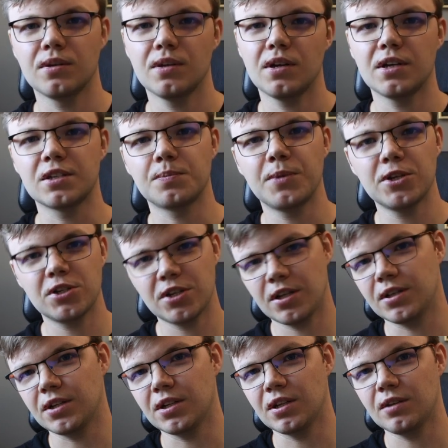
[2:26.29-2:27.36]

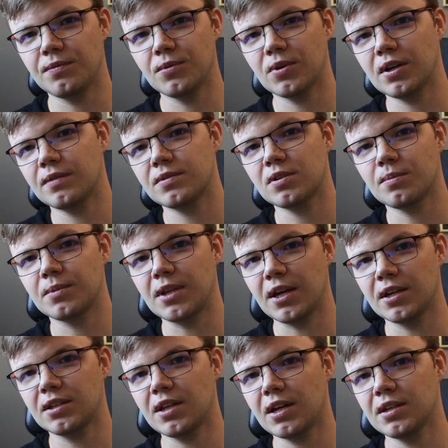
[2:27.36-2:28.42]
especially if you have some
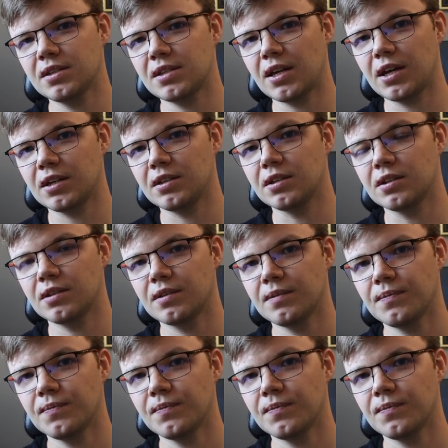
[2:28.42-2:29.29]
data inside it,